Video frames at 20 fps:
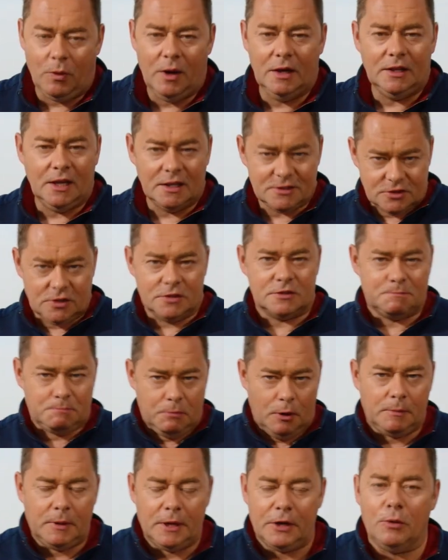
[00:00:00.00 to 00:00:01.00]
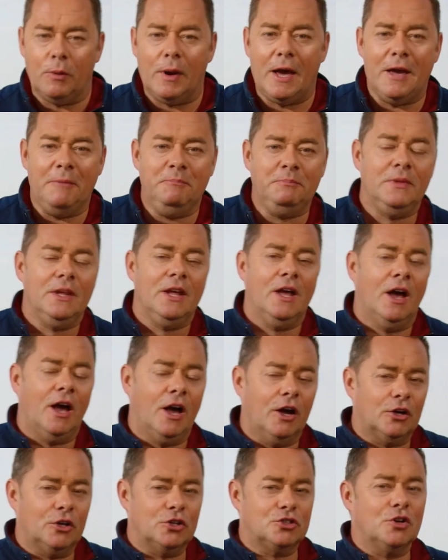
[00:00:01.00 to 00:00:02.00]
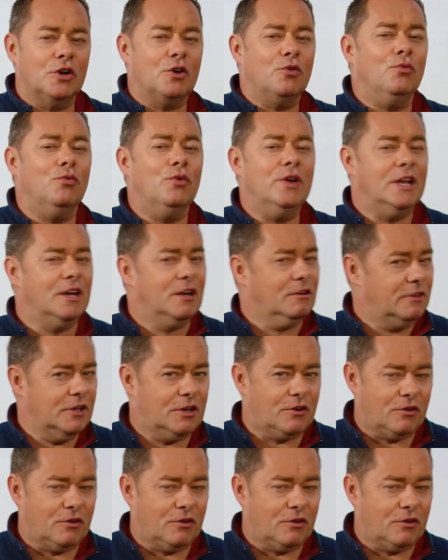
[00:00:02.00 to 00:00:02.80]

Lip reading: while that's just bubbling away, I'm going to show you a really lovely